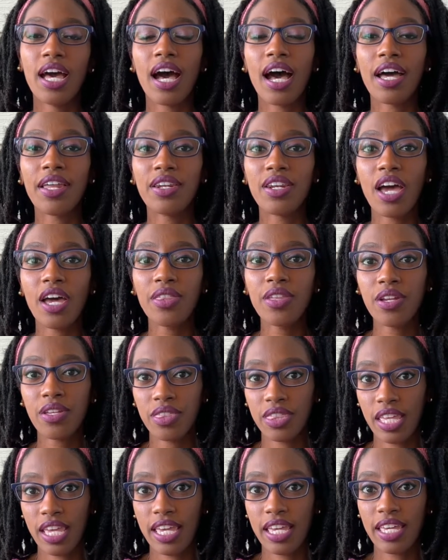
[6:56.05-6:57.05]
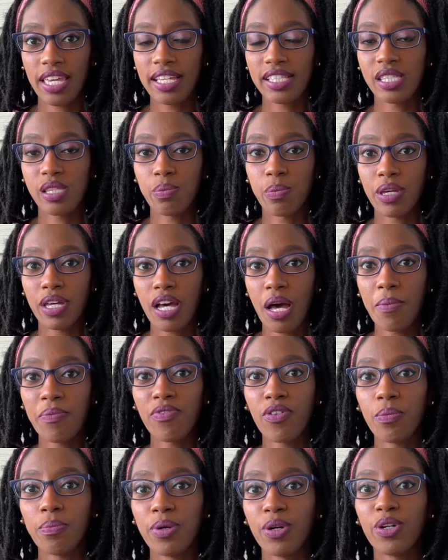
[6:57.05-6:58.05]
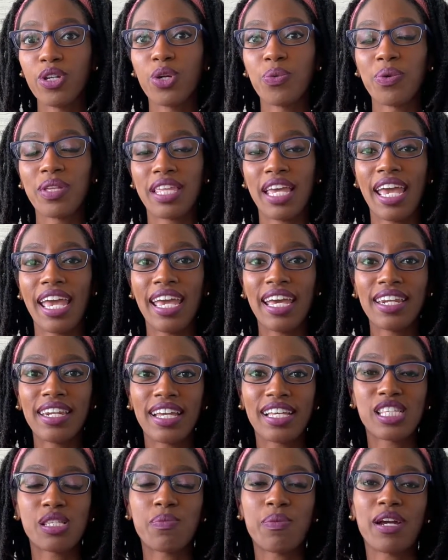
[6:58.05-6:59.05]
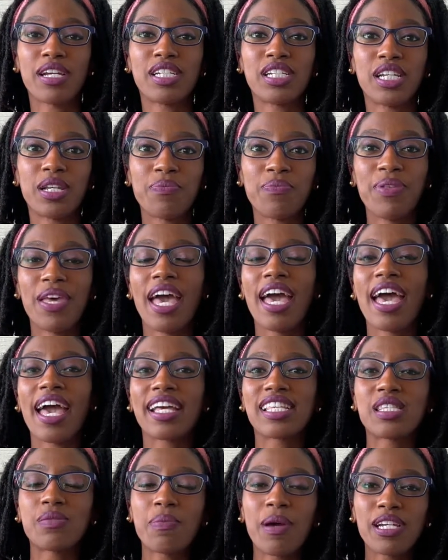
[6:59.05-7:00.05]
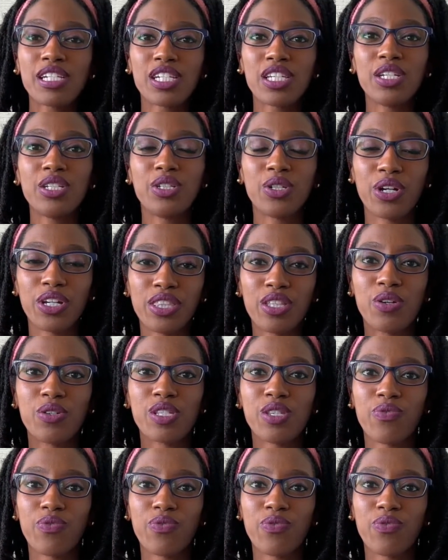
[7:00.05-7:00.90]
Another thing is to become familiar with hand expression, especially during those